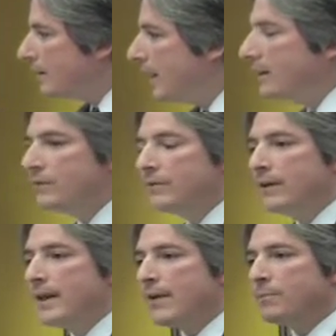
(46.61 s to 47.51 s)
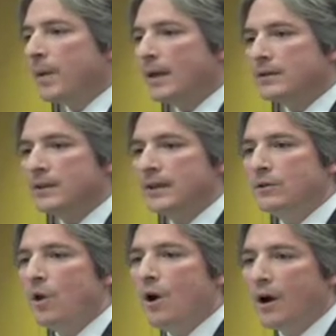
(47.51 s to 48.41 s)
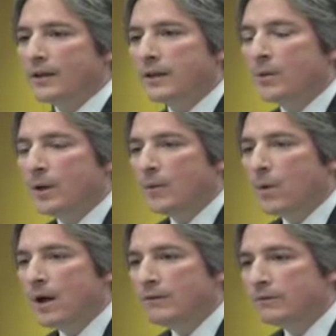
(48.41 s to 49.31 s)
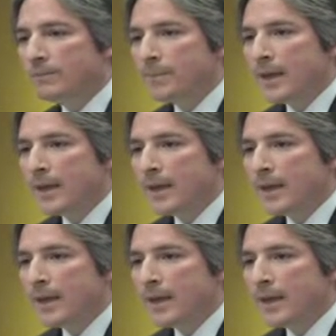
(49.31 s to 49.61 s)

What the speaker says: his death penalty law. You know what it was?